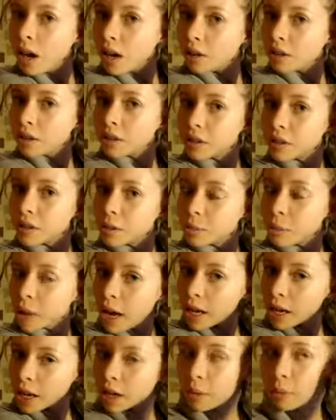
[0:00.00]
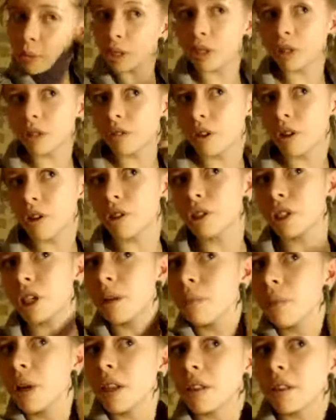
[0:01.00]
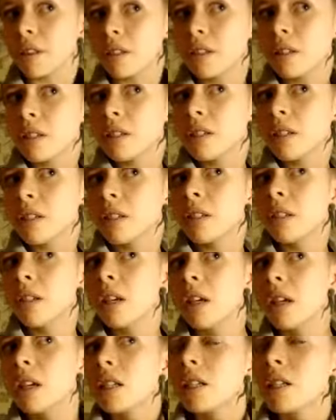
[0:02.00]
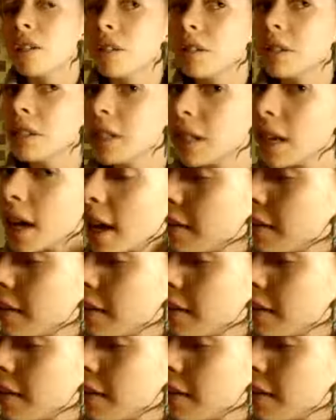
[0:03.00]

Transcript: I'm going to do the back combing crochet method. So you can see I